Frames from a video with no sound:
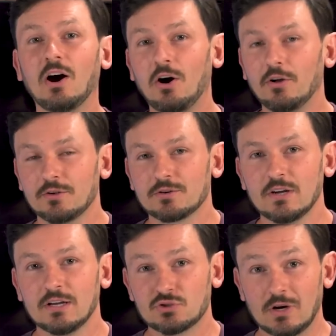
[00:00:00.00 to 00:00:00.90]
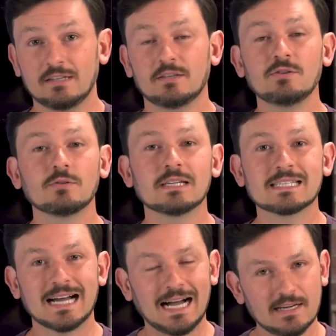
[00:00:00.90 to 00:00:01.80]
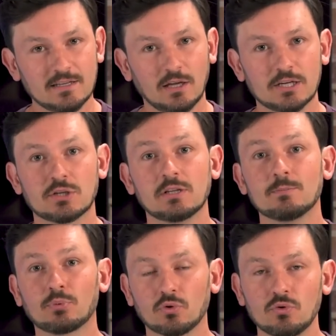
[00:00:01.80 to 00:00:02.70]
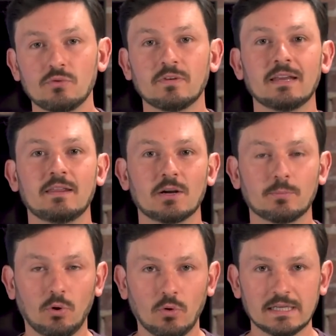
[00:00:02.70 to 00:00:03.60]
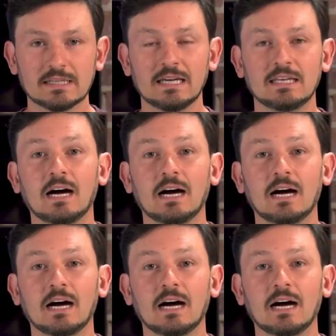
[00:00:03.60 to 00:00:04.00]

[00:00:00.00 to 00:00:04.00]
all they're trying to do is ideologically prove their point,